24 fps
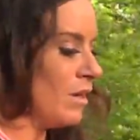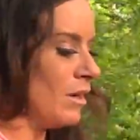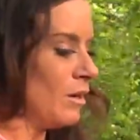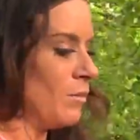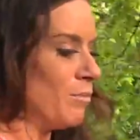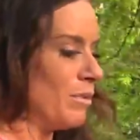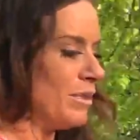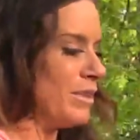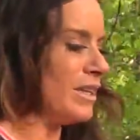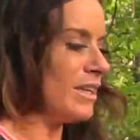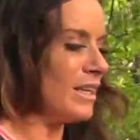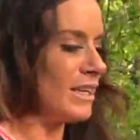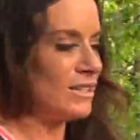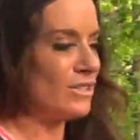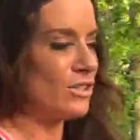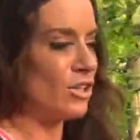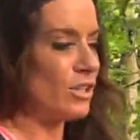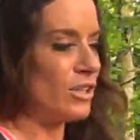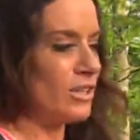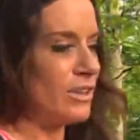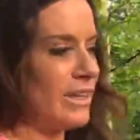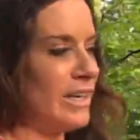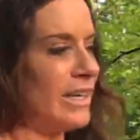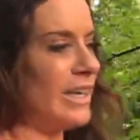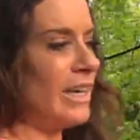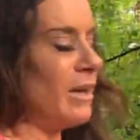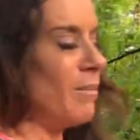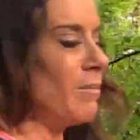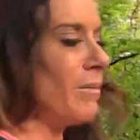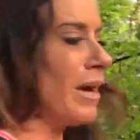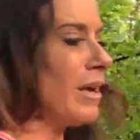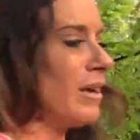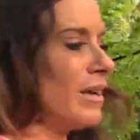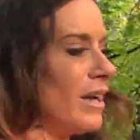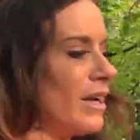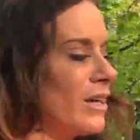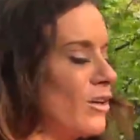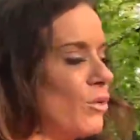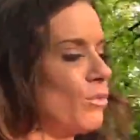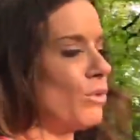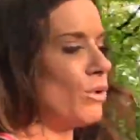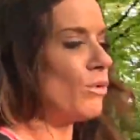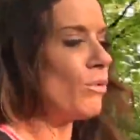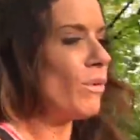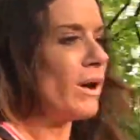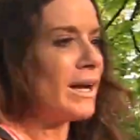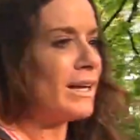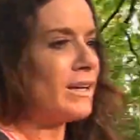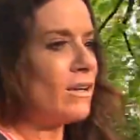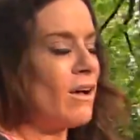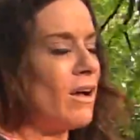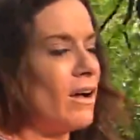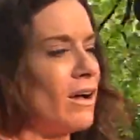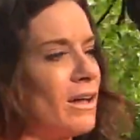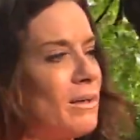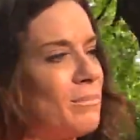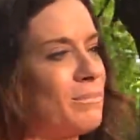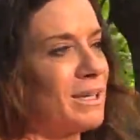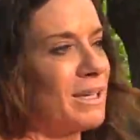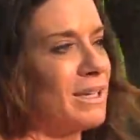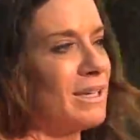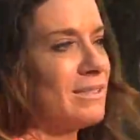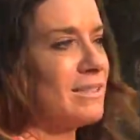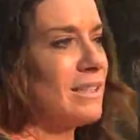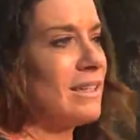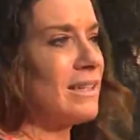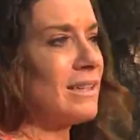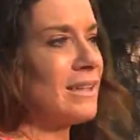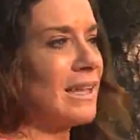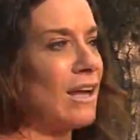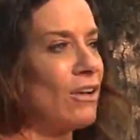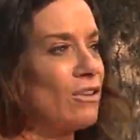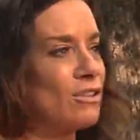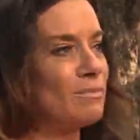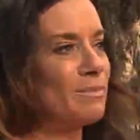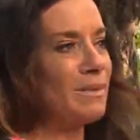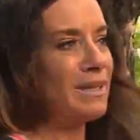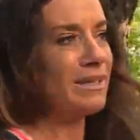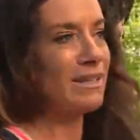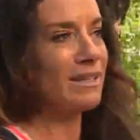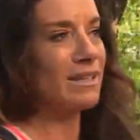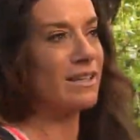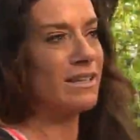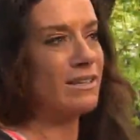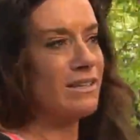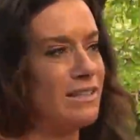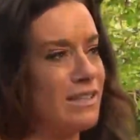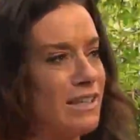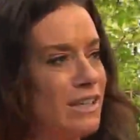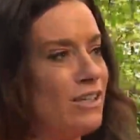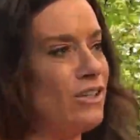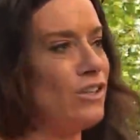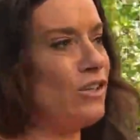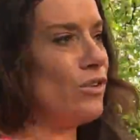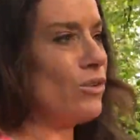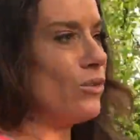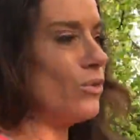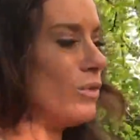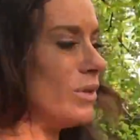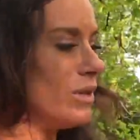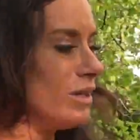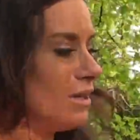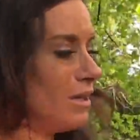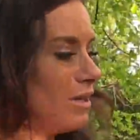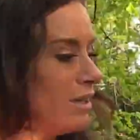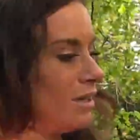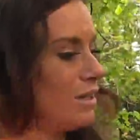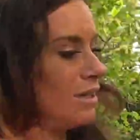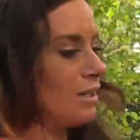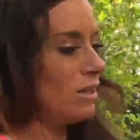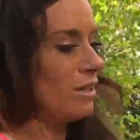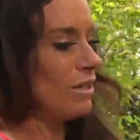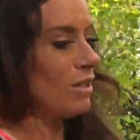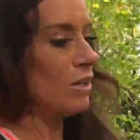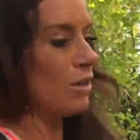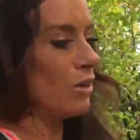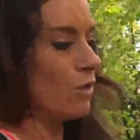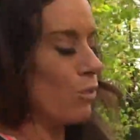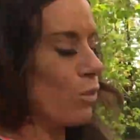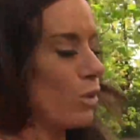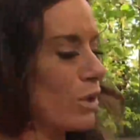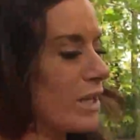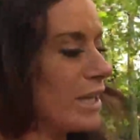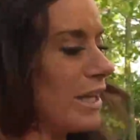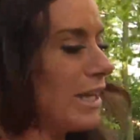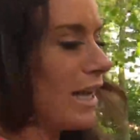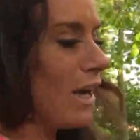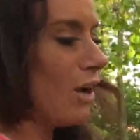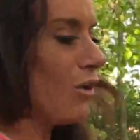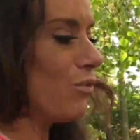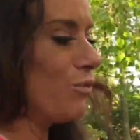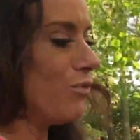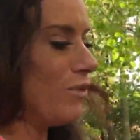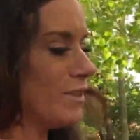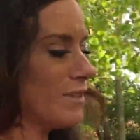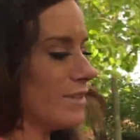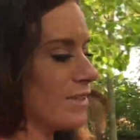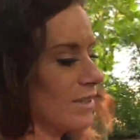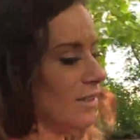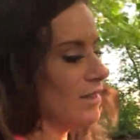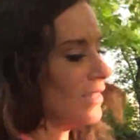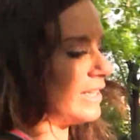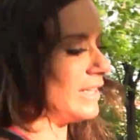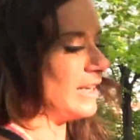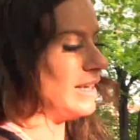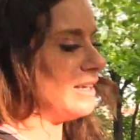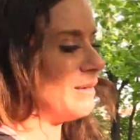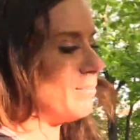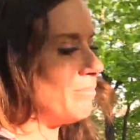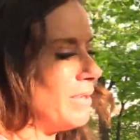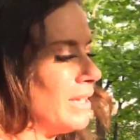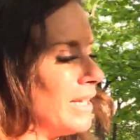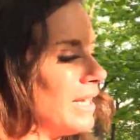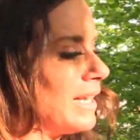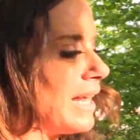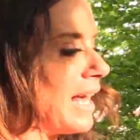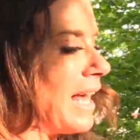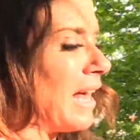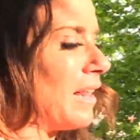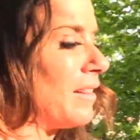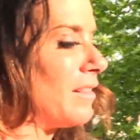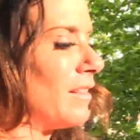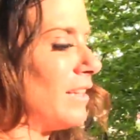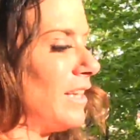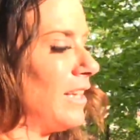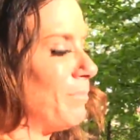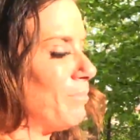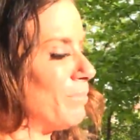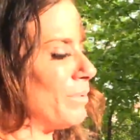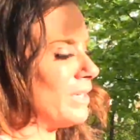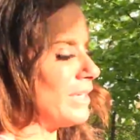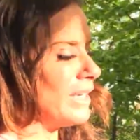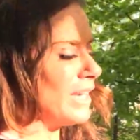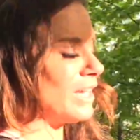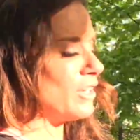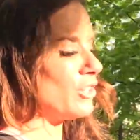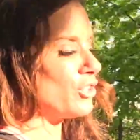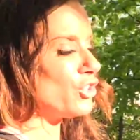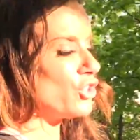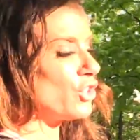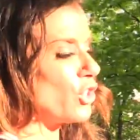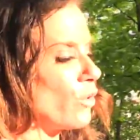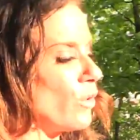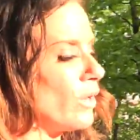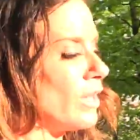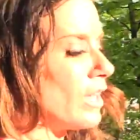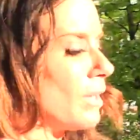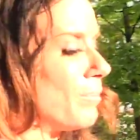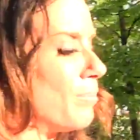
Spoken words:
But then I started thinking about it. I go, well, why not? Because it allows me to continue working out physically, being an athlete, but yet showing a